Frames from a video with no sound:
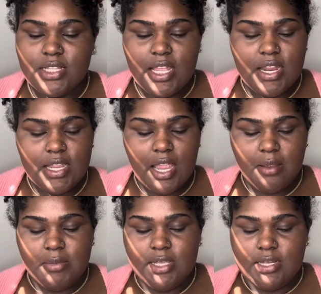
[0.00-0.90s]
the hair
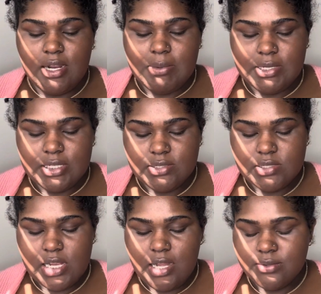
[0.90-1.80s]
came in that I'm gonna use,
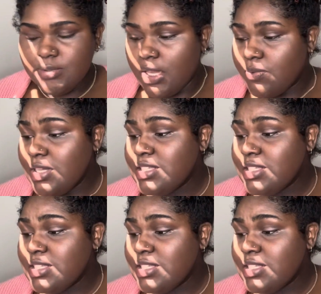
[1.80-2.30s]
y'all. And with